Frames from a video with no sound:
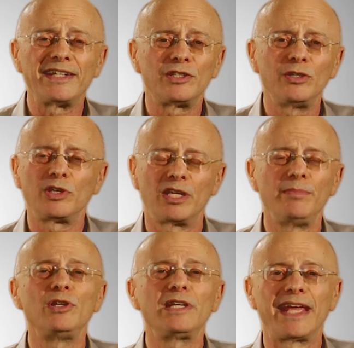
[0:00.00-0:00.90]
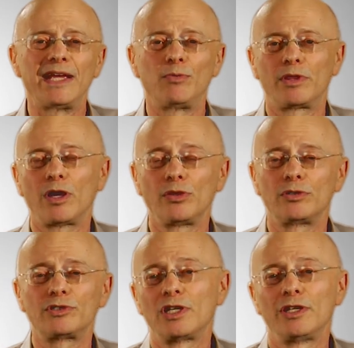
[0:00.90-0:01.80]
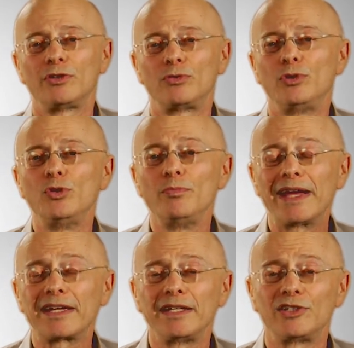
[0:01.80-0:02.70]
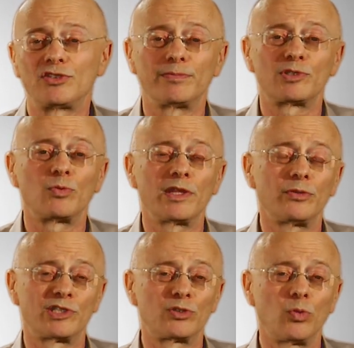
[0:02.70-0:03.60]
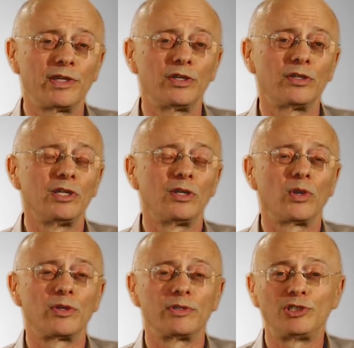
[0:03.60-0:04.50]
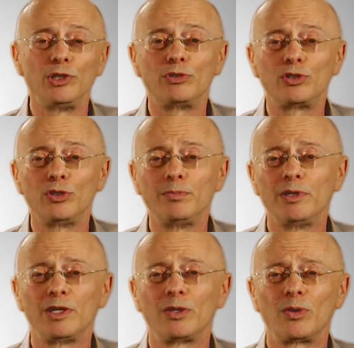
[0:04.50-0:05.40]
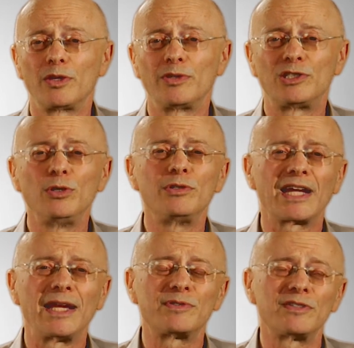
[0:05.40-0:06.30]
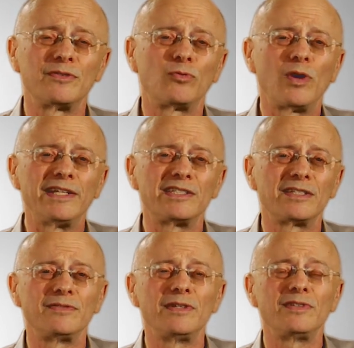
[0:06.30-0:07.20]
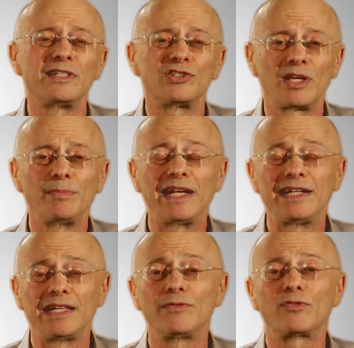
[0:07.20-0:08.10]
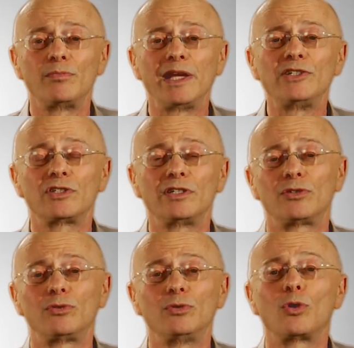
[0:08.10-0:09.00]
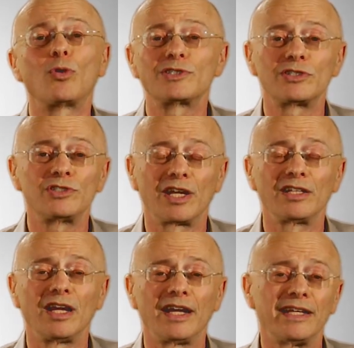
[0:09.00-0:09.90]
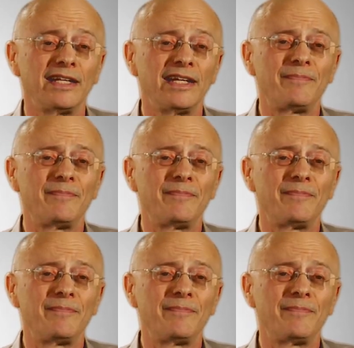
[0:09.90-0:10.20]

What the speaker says: to communicate with others through new mechanisms, whether it's Twitter, whether it's YouTube, whether it's new types of ways of even disseminating information through courses online.